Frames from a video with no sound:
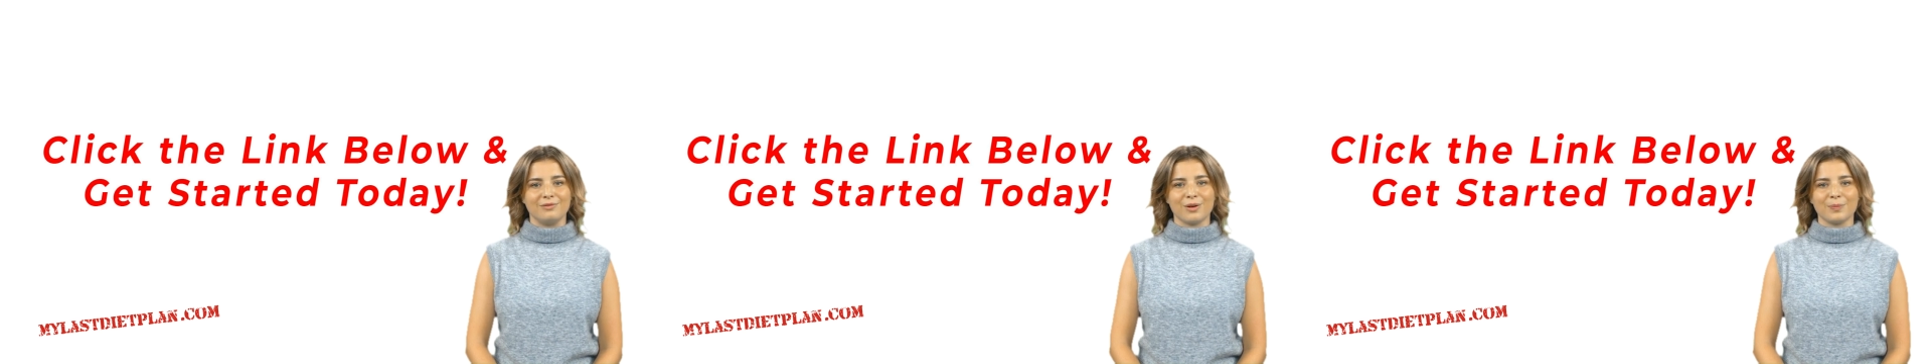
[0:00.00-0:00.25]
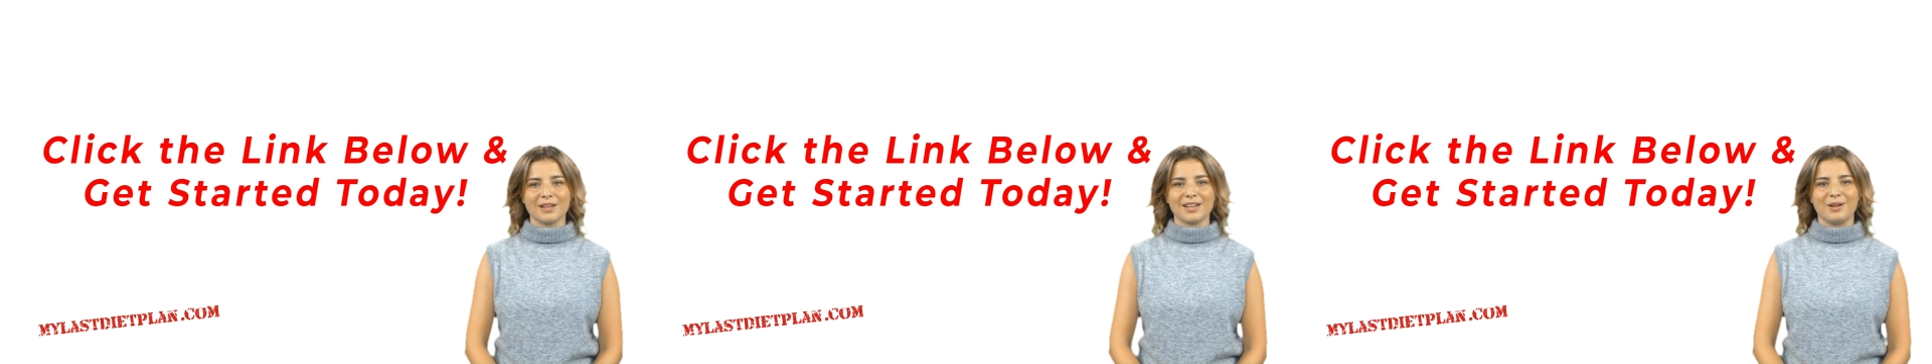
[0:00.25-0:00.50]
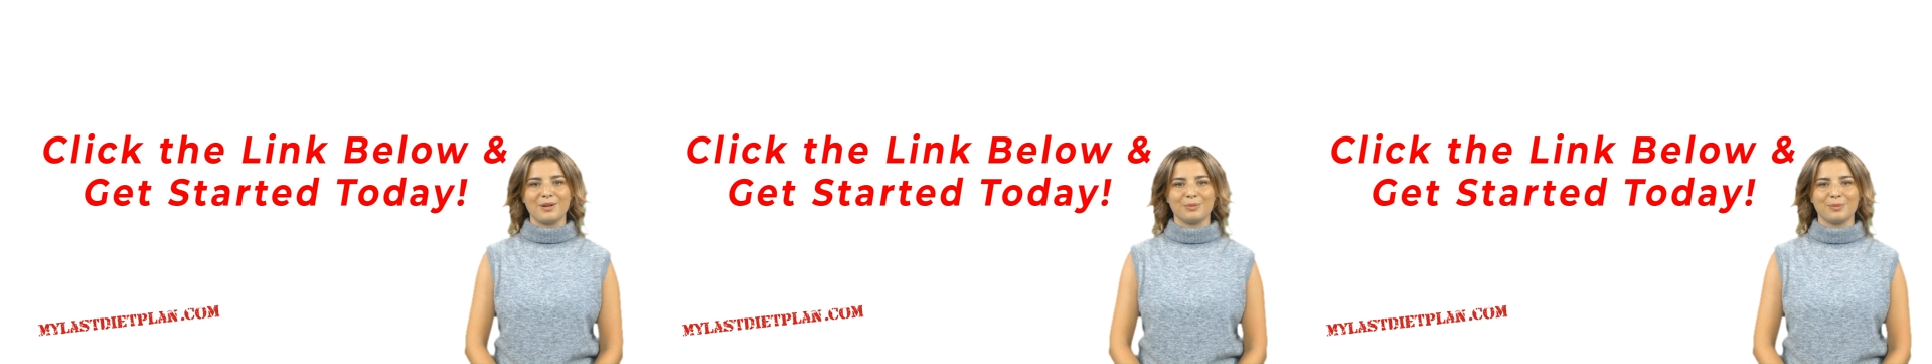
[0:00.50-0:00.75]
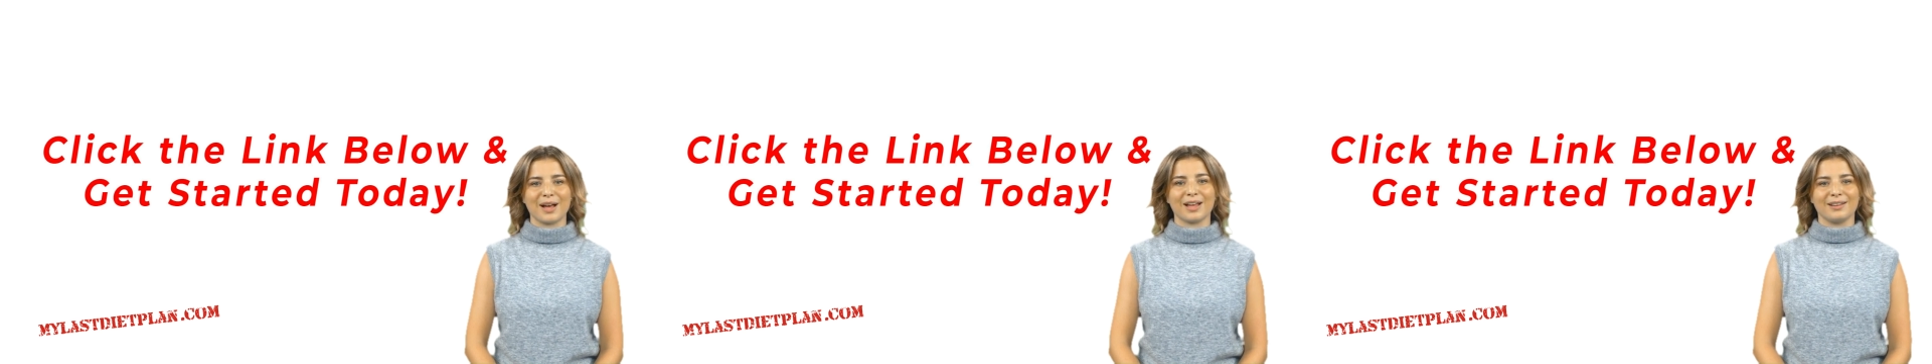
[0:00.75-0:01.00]
for beginners
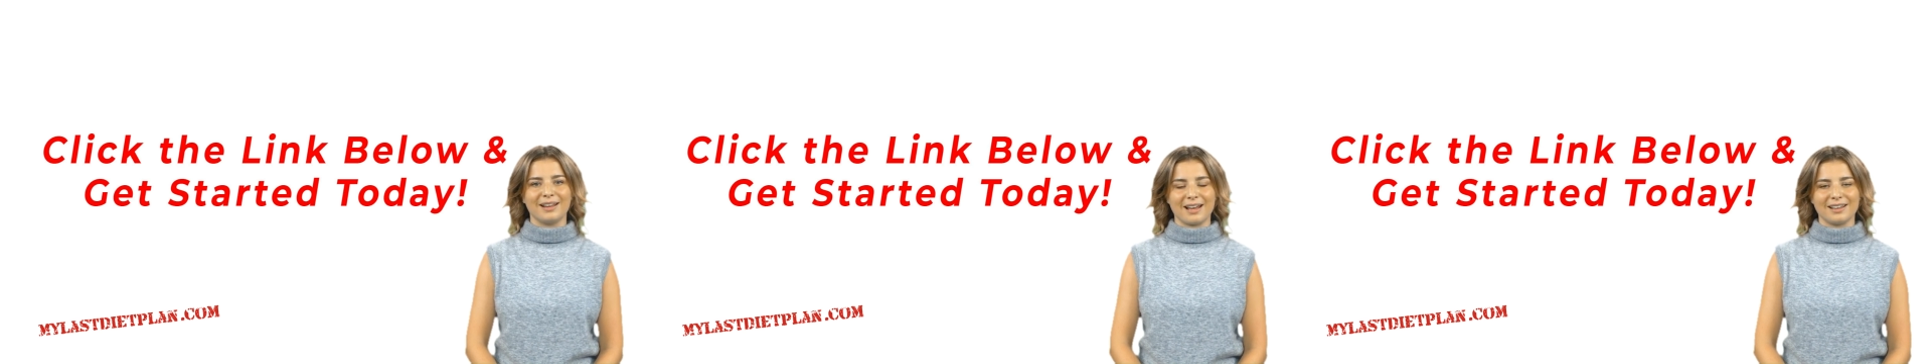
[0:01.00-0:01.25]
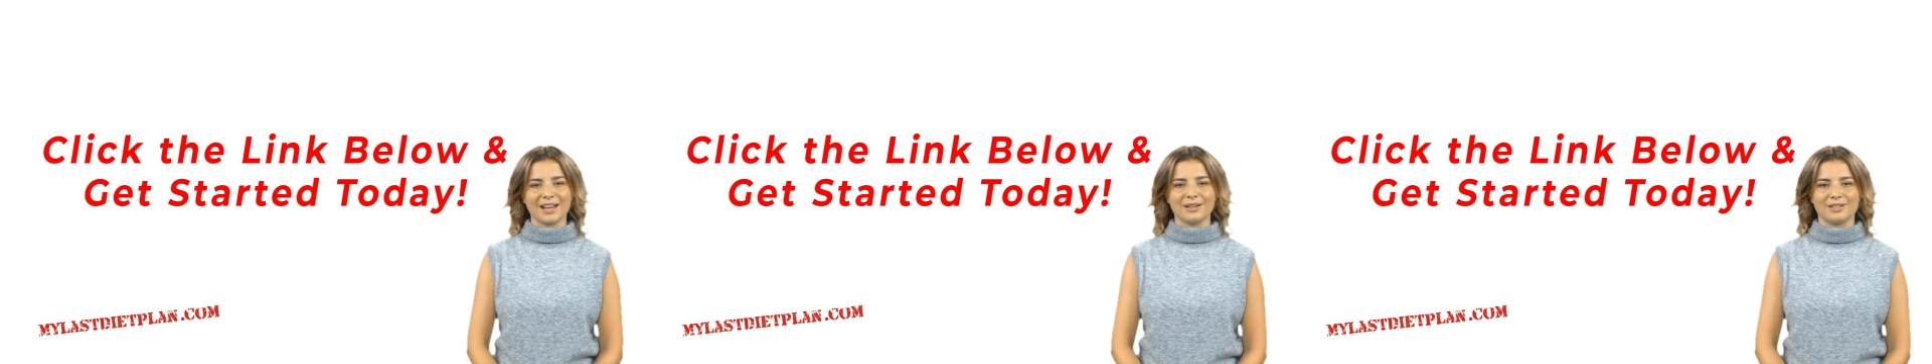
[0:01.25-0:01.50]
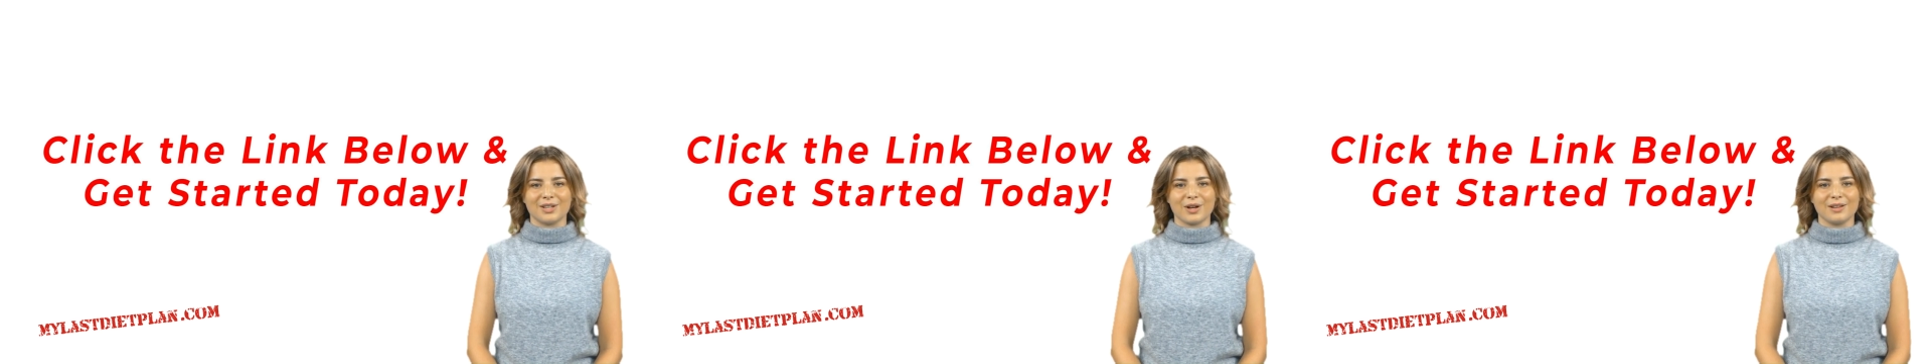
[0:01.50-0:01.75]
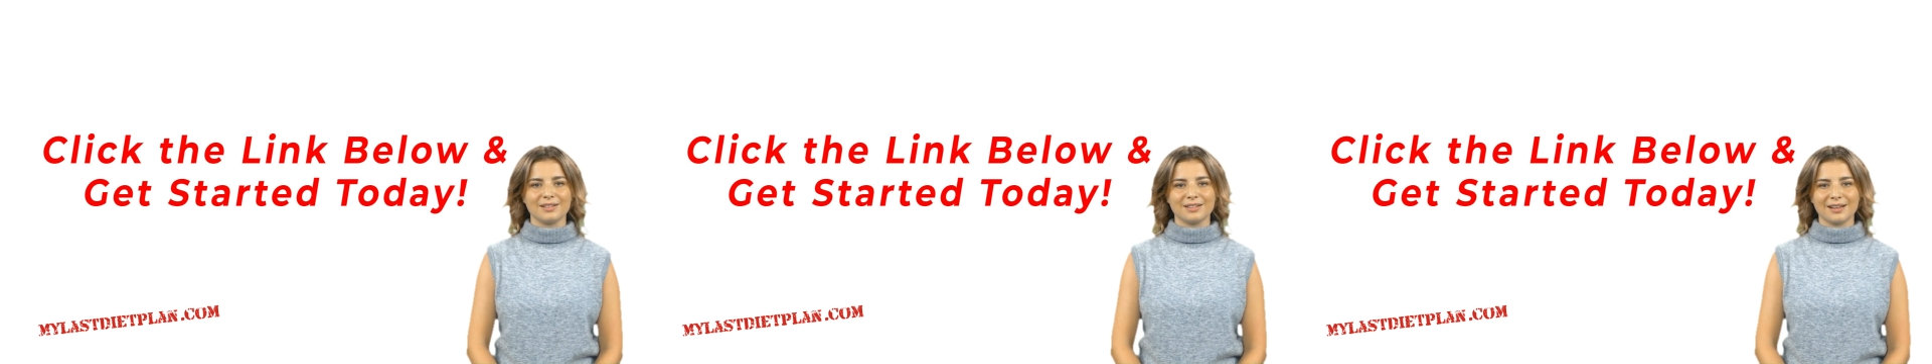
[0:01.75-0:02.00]
plan and get
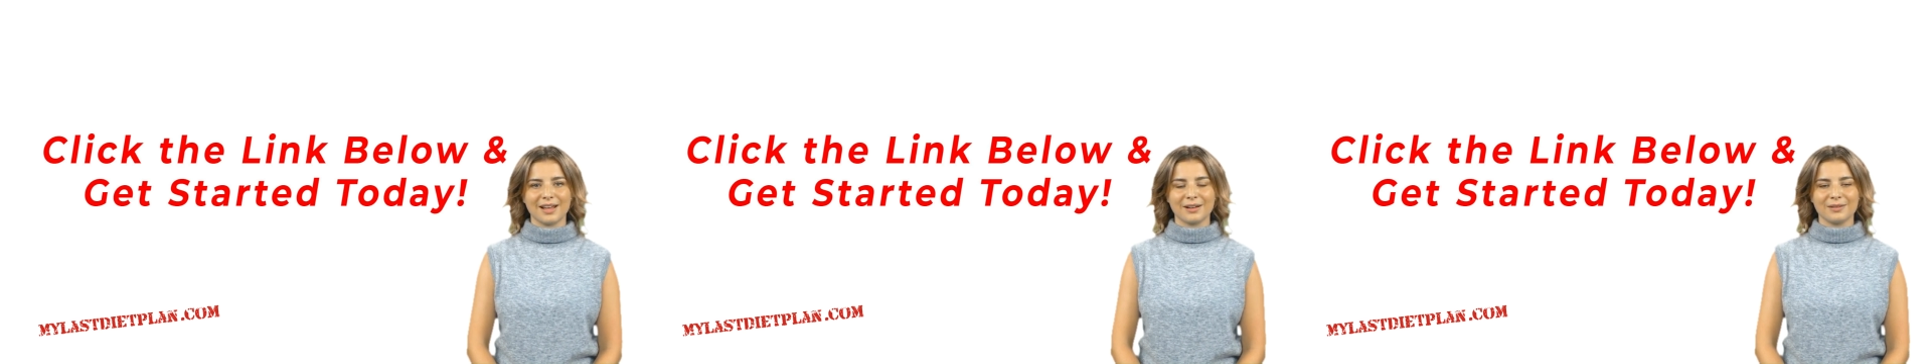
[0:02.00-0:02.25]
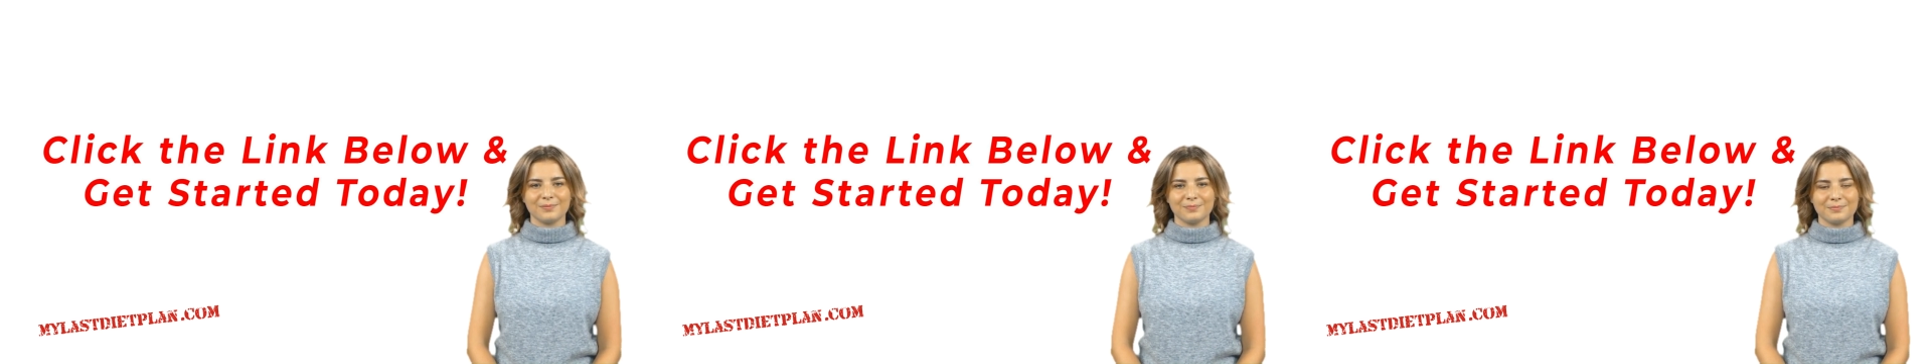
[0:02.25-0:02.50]
started today.